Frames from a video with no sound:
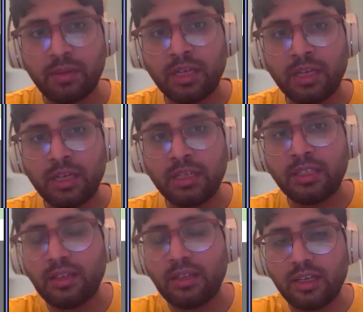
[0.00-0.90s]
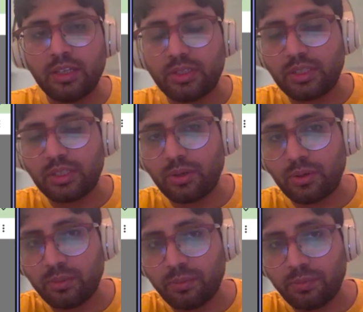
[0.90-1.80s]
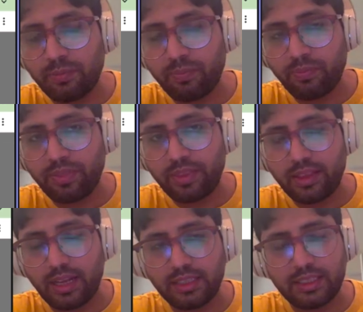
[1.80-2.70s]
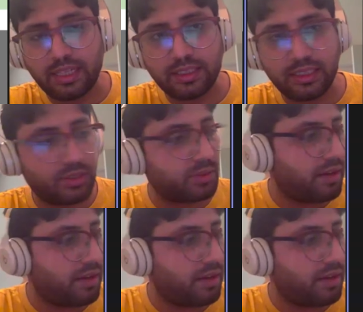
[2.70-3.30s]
with the like command. So that's